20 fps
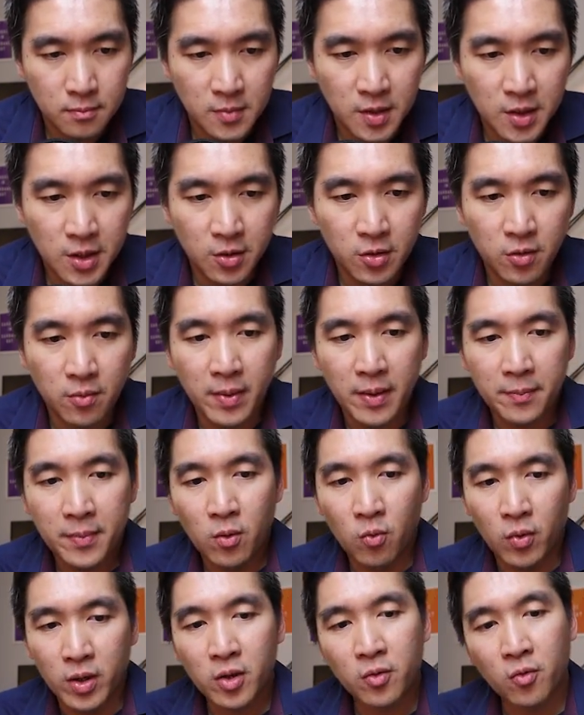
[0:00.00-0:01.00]
And so you might be
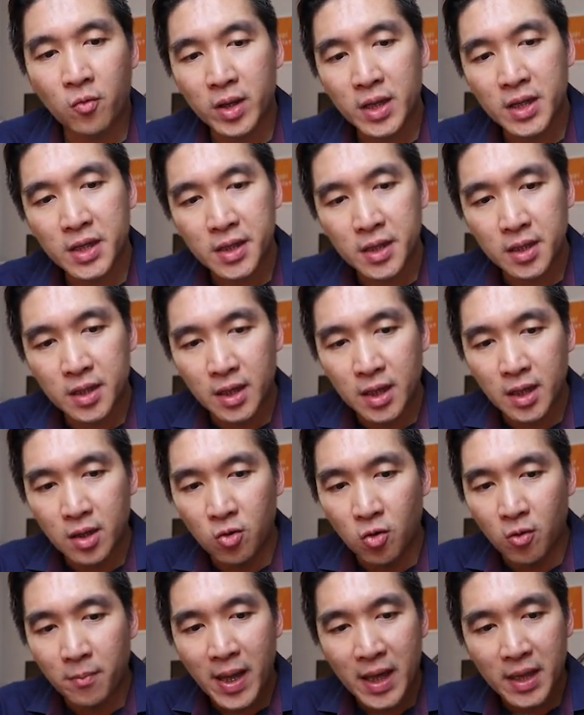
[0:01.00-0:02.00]
wondering, what is the
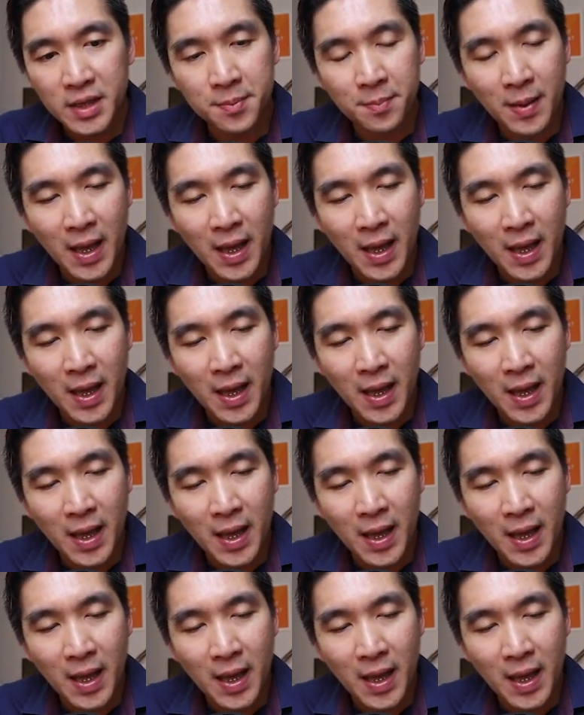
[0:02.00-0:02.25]
Growmax